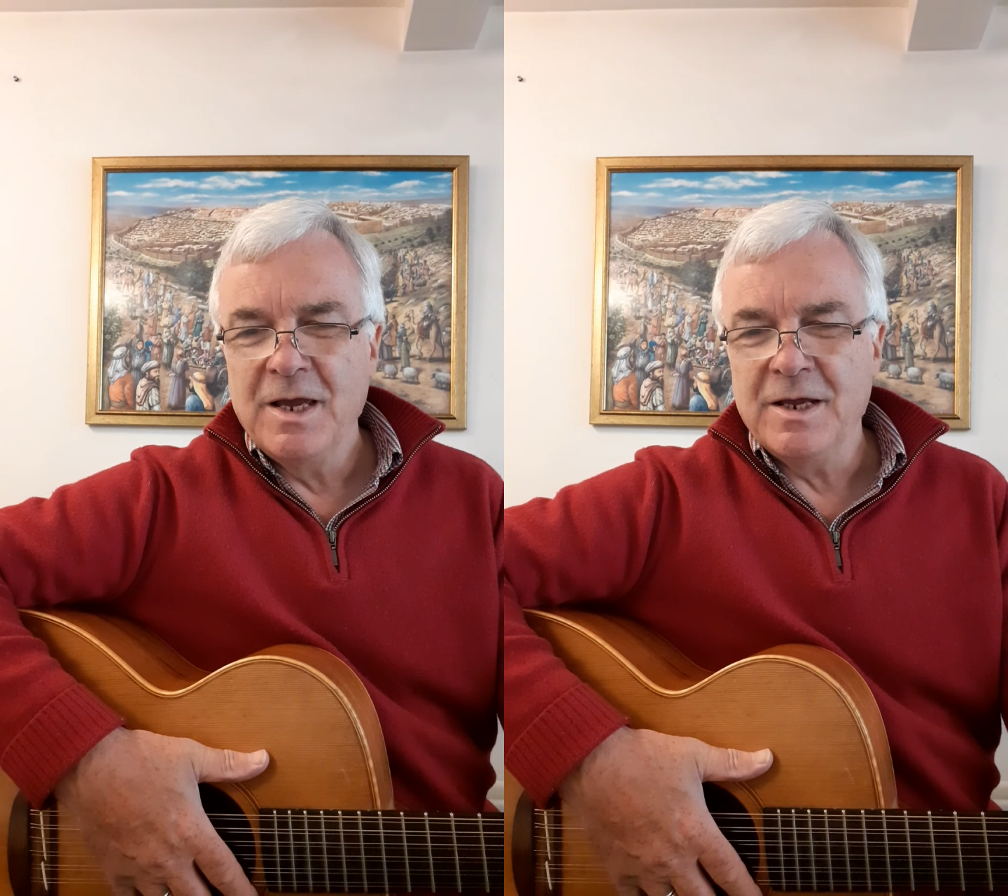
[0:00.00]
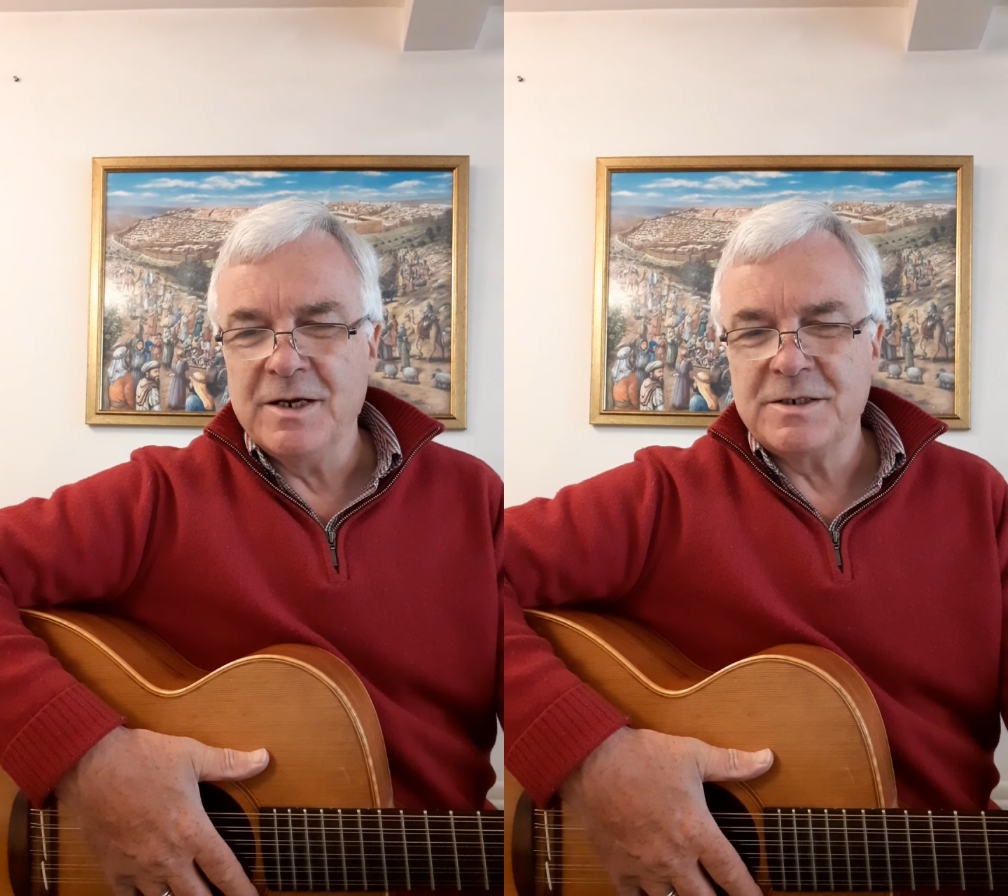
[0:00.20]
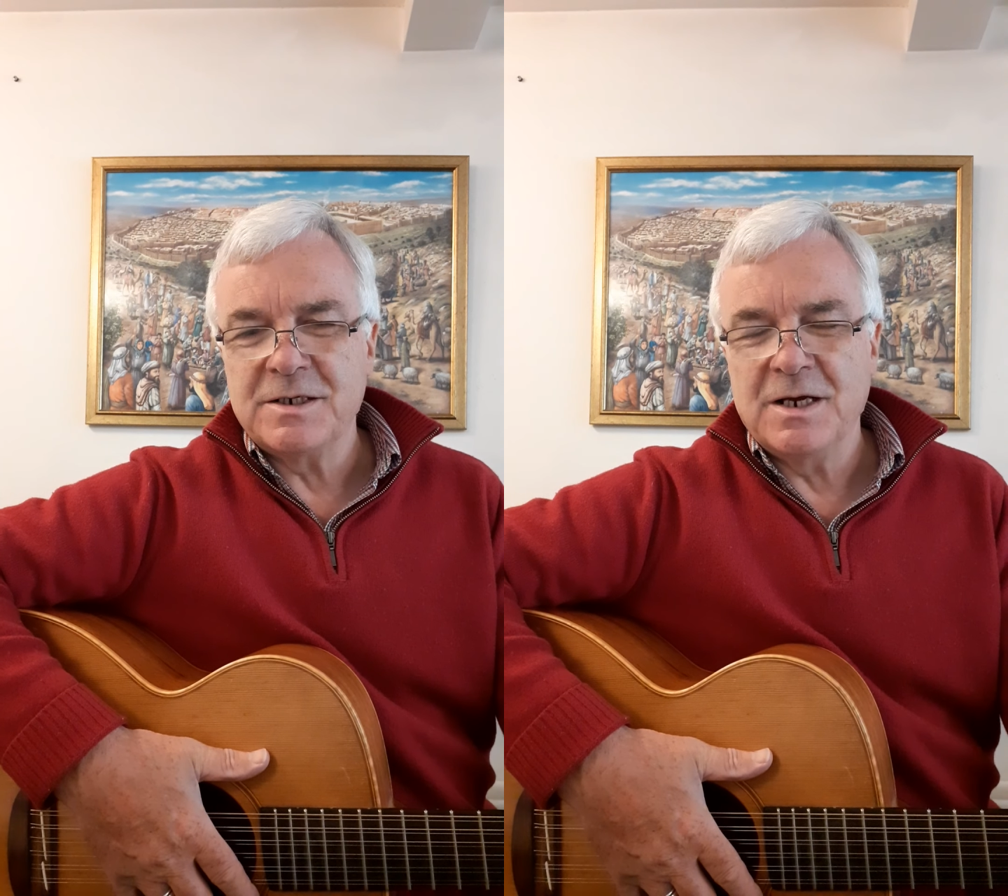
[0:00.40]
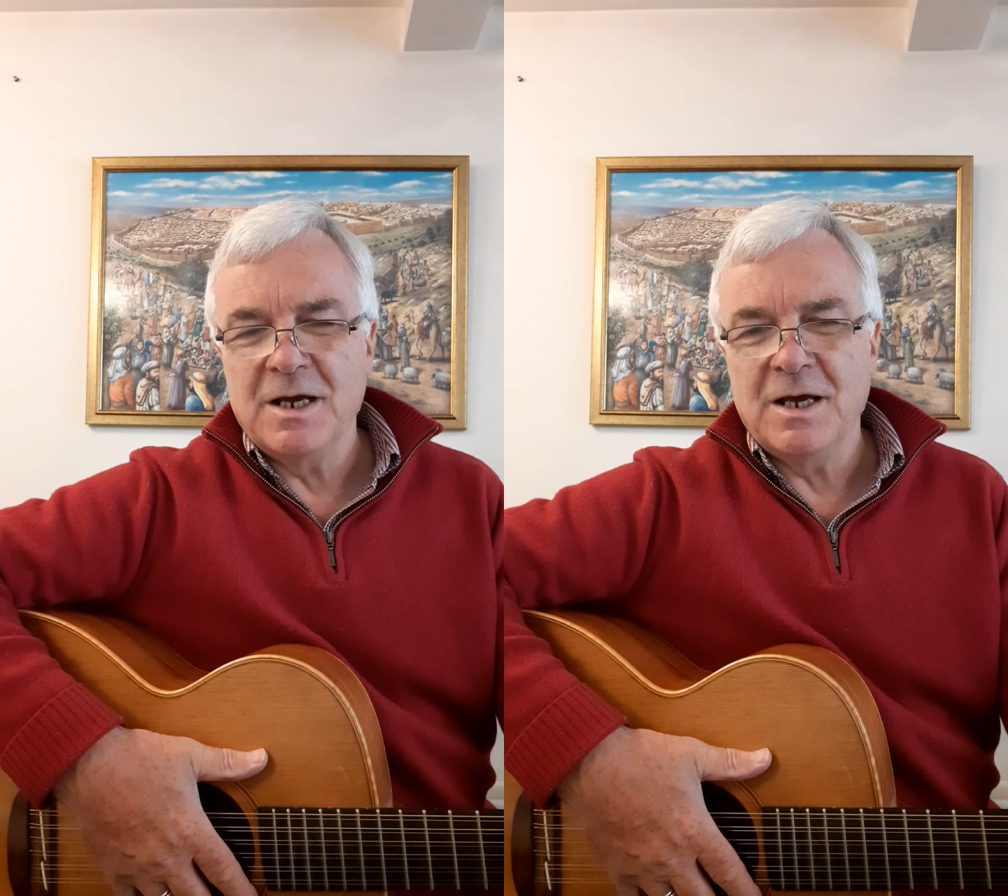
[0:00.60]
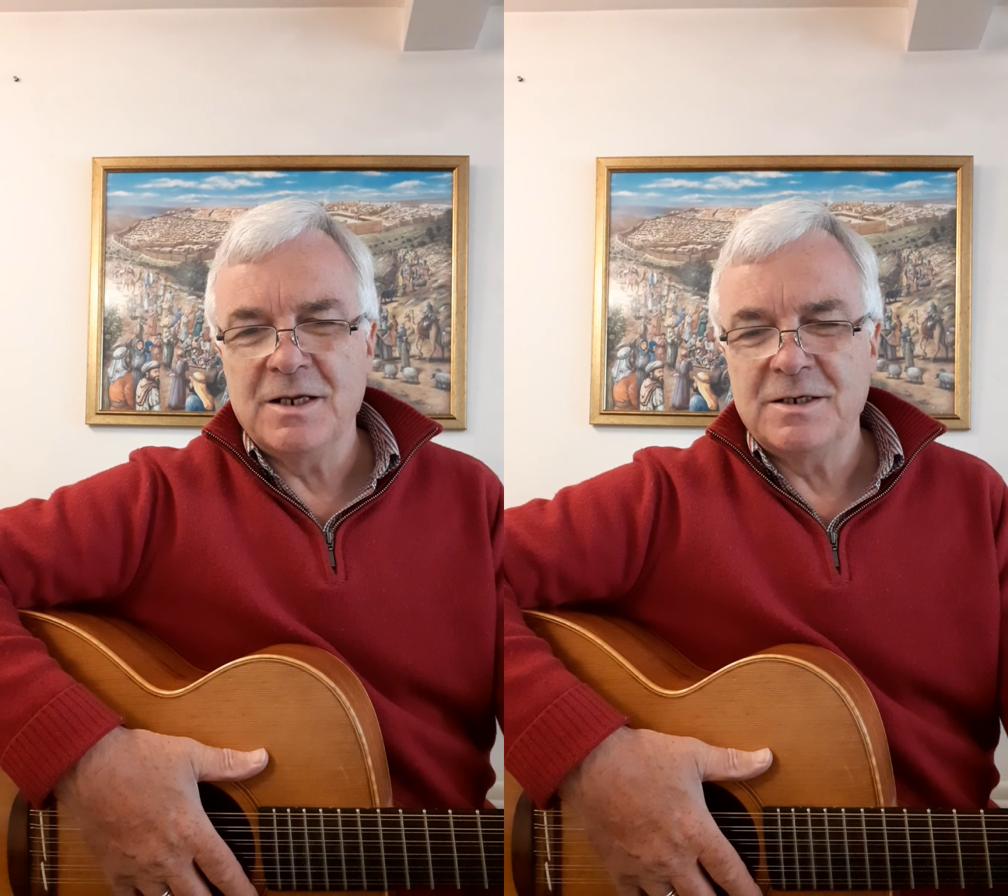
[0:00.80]
in it,
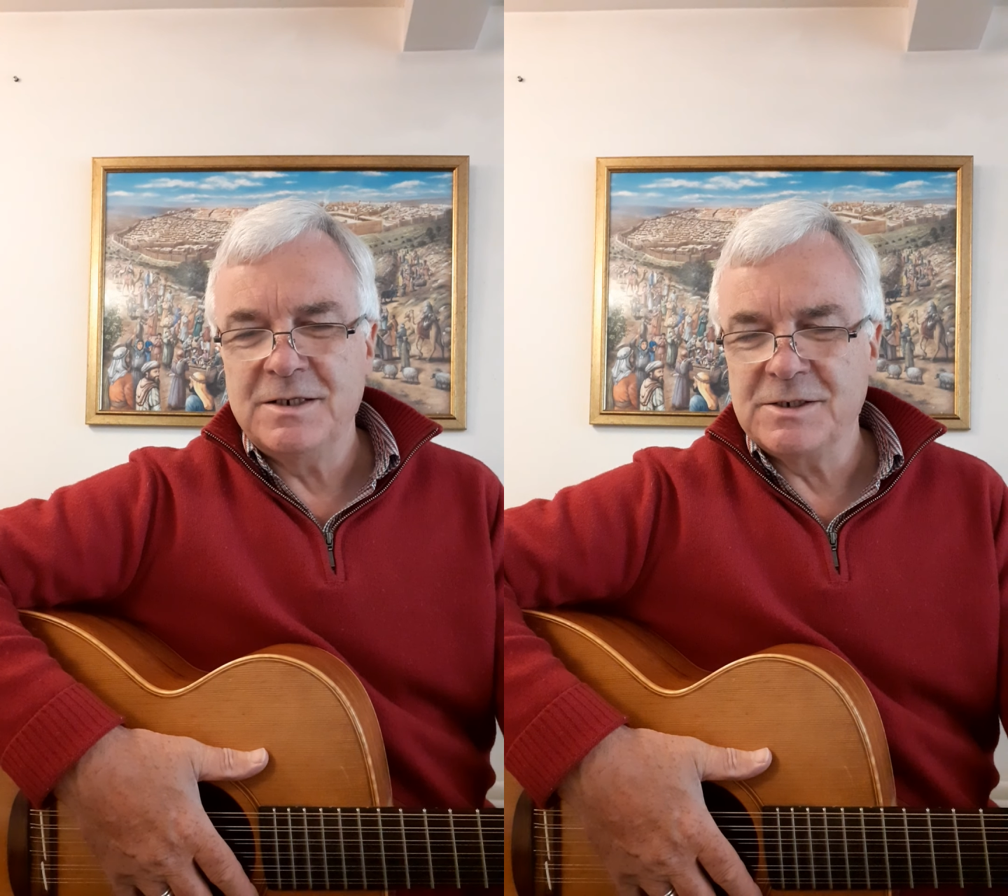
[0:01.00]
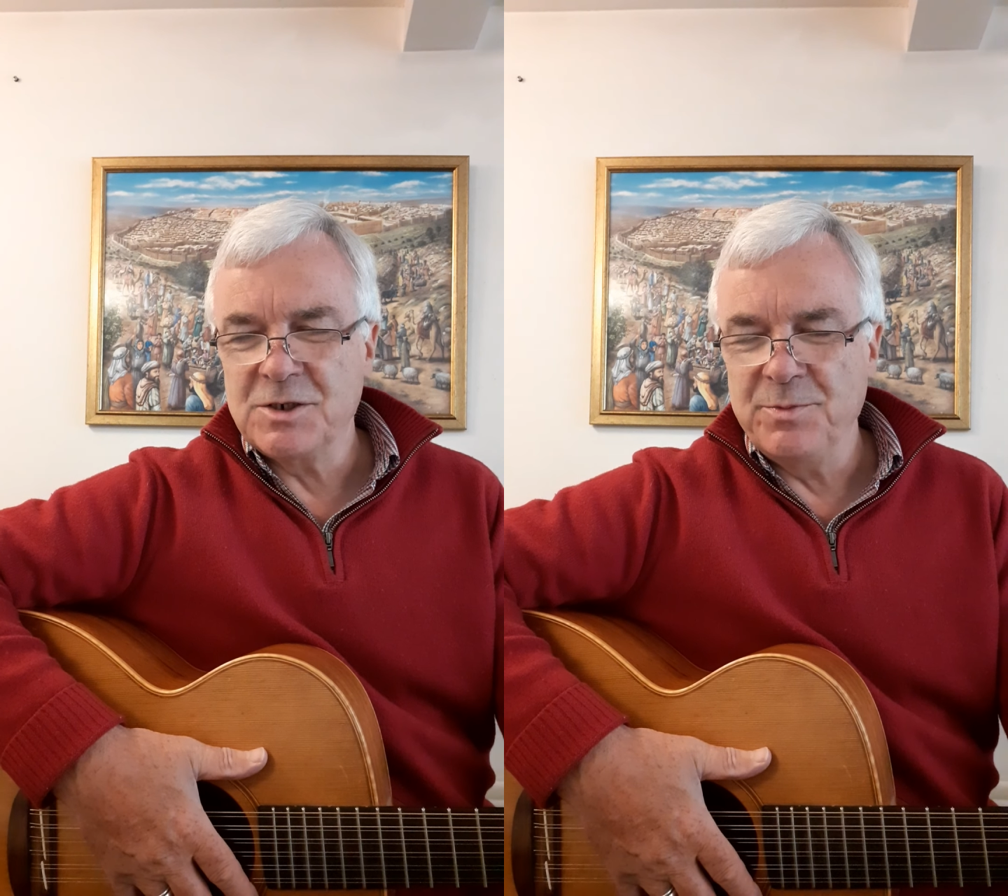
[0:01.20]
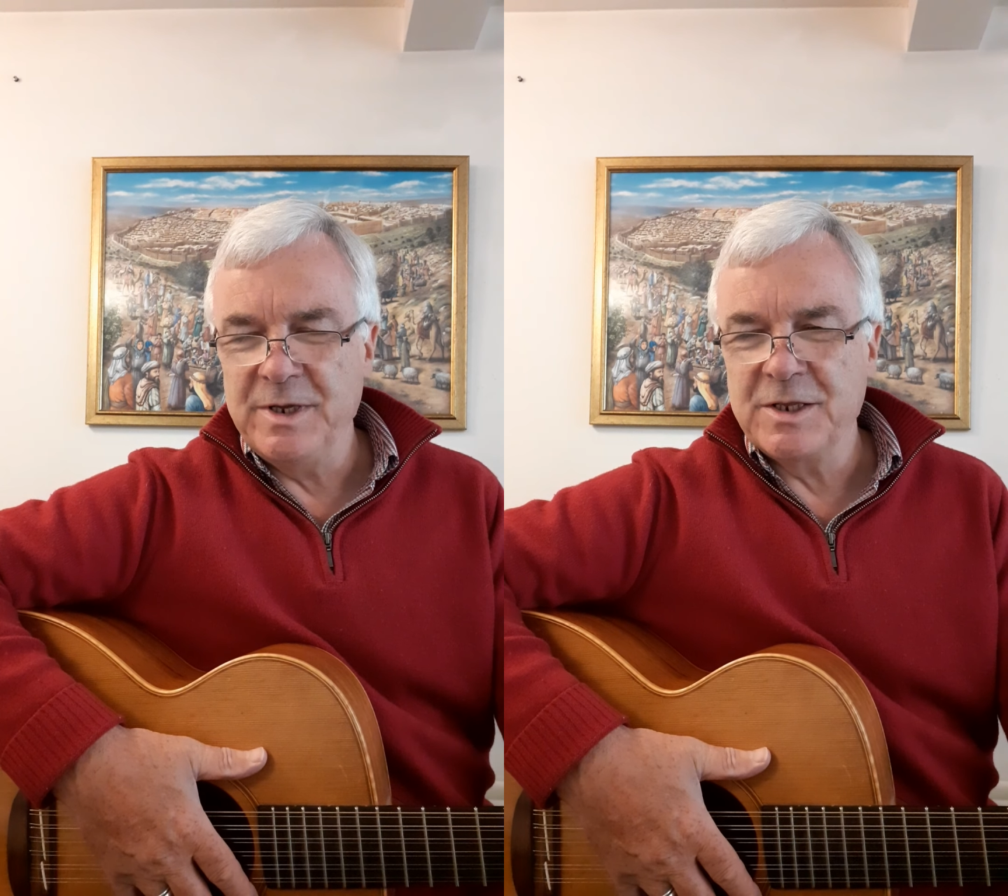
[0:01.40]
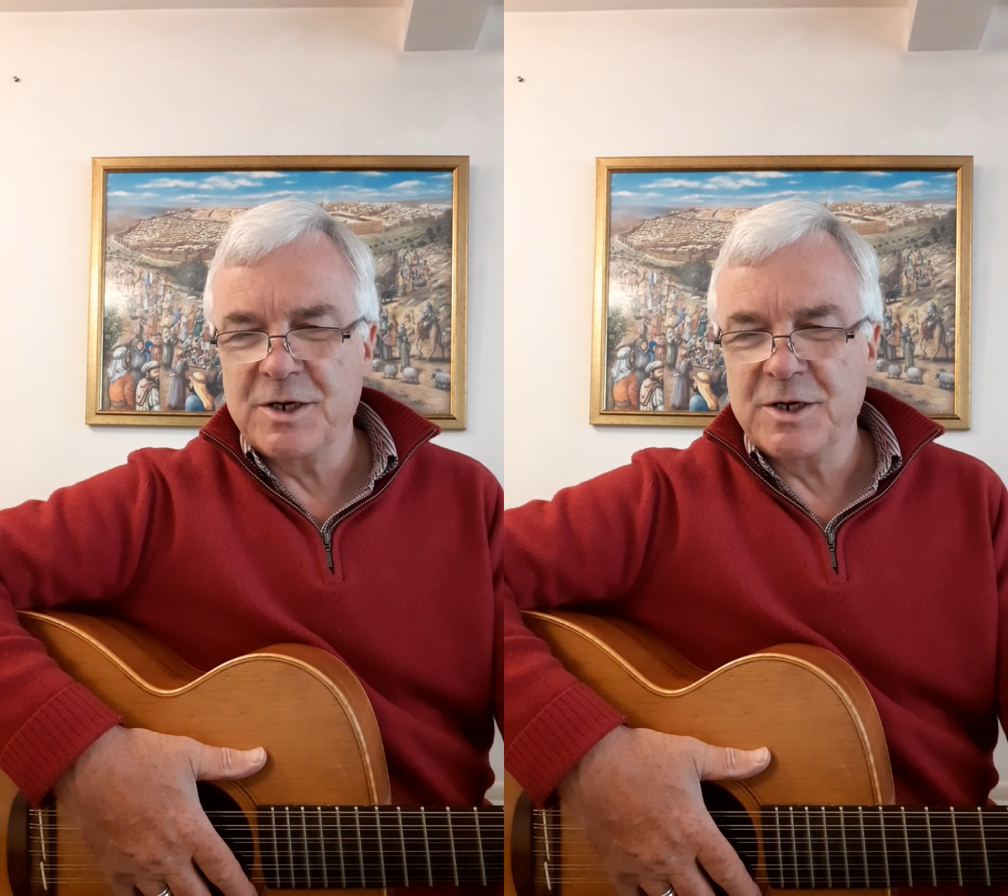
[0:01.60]
and this will be the